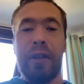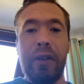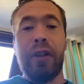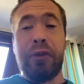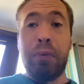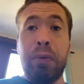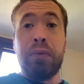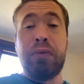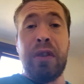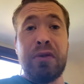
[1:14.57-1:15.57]
It's,
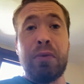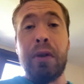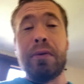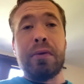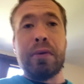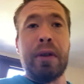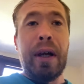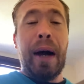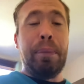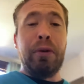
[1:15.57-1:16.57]
it's what
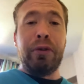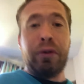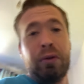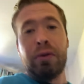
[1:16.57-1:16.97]
happens.